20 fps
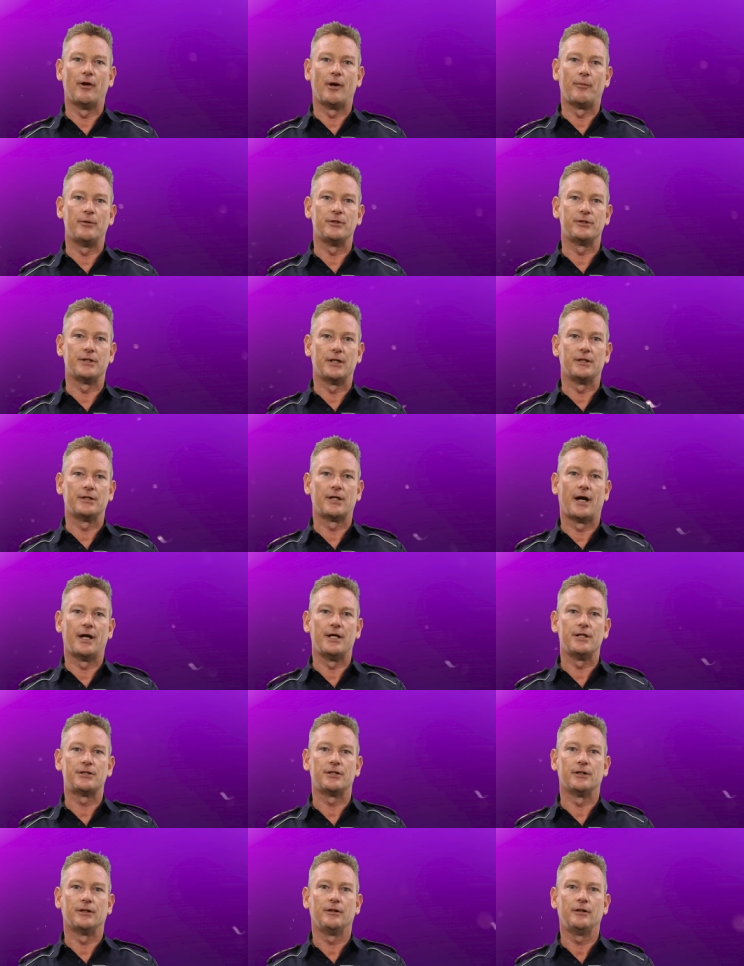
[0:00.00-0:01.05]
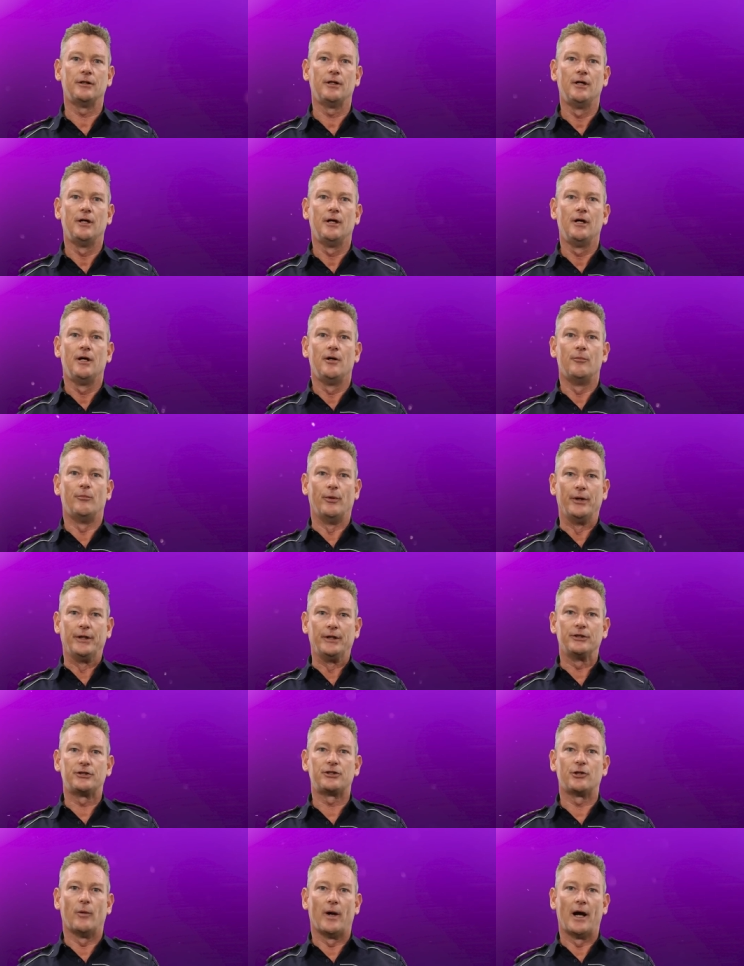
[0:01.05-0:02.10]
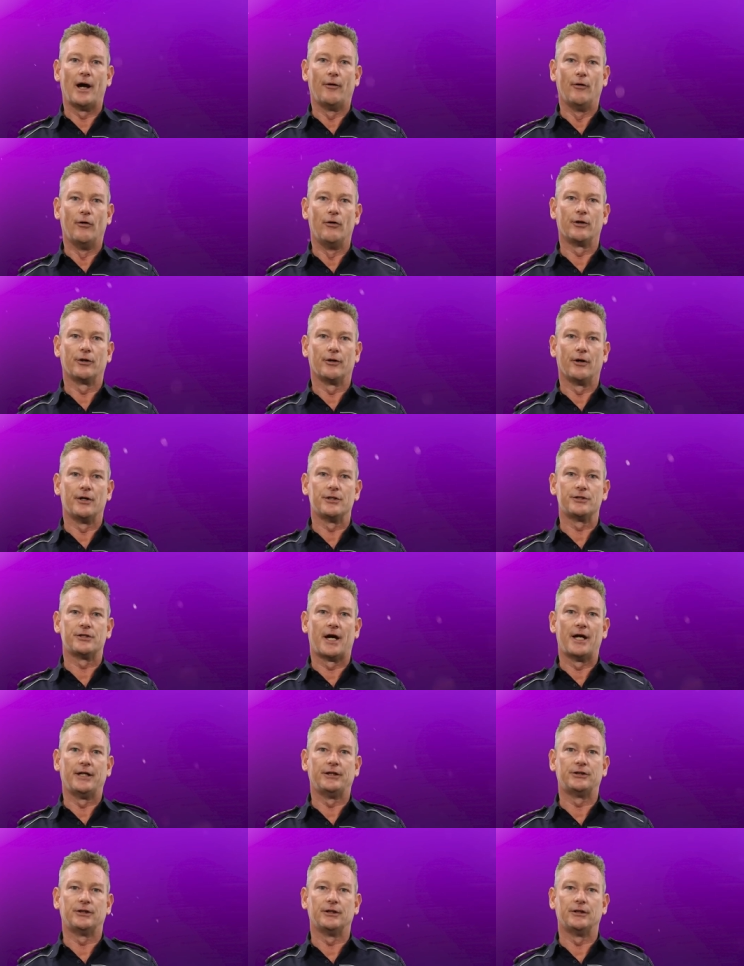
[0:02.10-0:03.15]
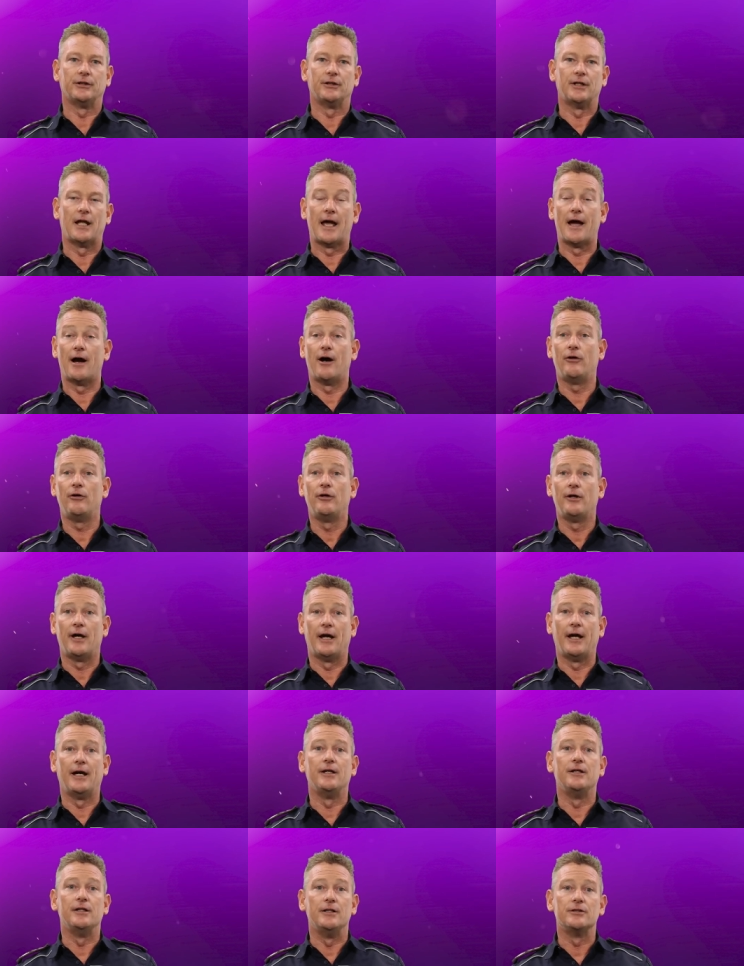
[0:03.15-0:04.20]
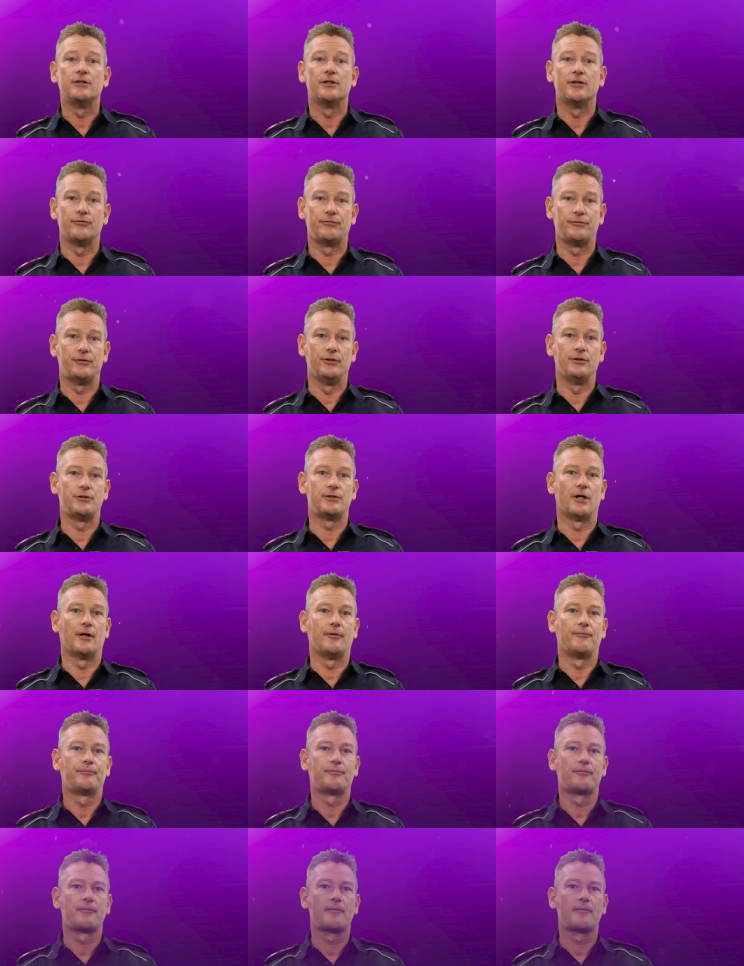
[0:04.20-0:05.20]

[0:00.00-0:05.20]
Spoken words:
representation brings to our organisation now and into the future.